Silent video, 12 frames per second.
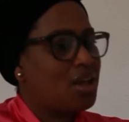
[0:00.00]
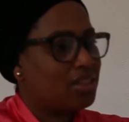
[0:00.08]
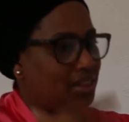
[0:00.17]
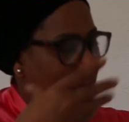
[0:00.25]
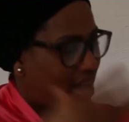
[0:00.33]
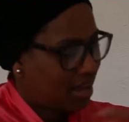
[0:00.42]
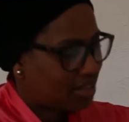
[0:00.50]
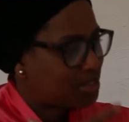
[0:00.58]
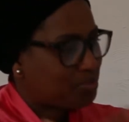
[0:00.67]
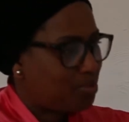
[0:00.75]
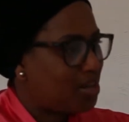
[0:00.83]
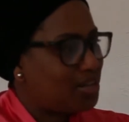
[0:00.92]
they are
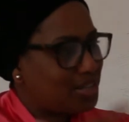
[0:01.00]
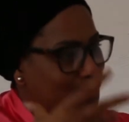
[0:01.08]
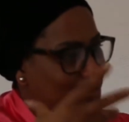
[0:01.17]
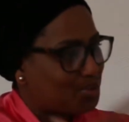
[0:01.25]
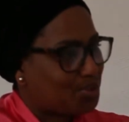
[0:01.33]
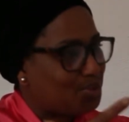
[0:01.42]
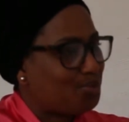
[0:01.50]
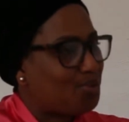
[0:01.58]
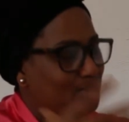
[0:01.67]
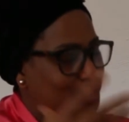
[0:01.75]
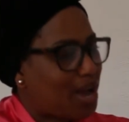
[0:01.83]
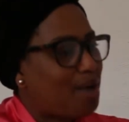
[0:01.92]
explaining to you
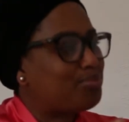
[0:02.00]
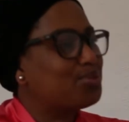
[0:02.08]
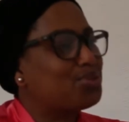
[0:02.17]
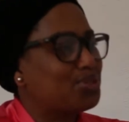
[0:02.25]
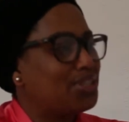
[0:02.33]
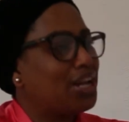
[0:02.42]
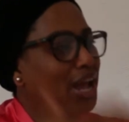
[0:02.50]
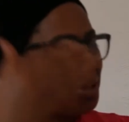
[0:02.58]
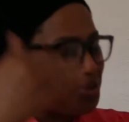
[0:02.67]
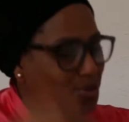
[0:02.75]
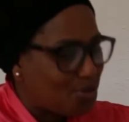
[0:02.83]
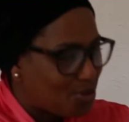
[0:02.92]
what happened to them,
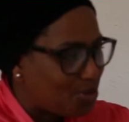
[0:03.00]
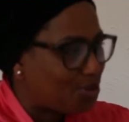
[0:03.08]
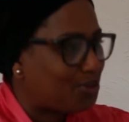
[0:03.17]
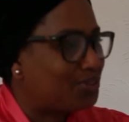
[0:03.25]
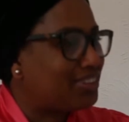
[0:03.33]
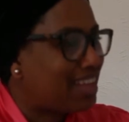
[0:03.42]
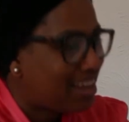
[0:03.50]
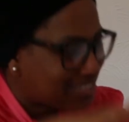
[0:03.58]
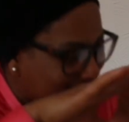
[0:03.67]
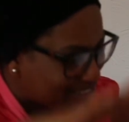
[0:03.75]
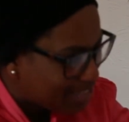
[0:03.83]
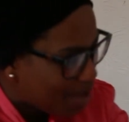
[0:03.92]
and you know that
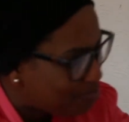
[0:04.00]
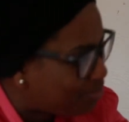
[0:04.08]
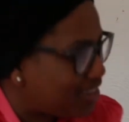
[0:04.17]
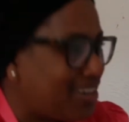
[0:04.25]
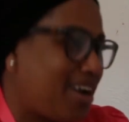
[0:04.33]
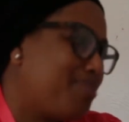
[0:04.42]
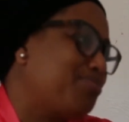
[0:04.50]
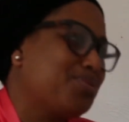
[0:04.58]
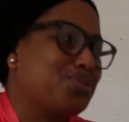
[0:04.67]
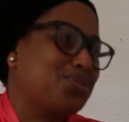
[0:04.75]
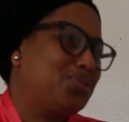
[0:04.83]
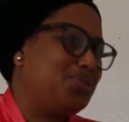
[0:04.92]
same thing
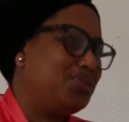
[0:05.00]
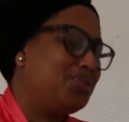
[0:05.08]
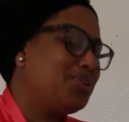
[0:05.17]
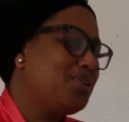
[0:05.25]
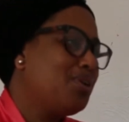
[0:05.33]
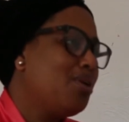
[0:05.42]
happened to you.